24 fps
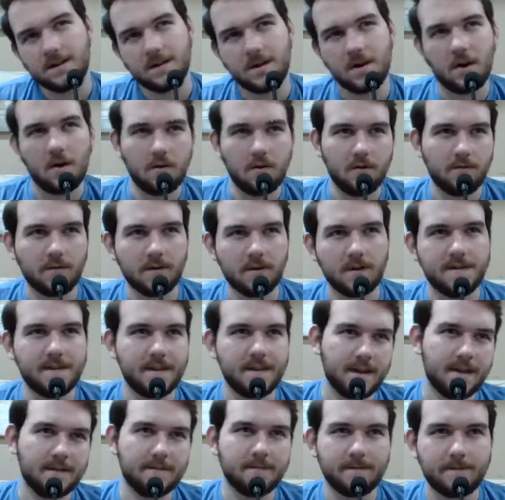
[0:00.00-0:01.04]
Over and
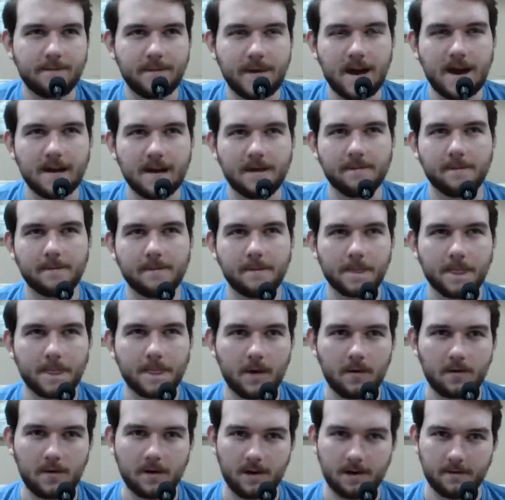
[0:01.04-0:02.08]
then back.
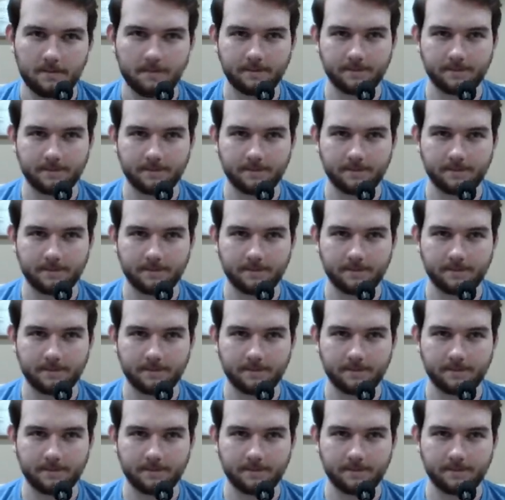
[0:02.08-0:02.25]
Okay.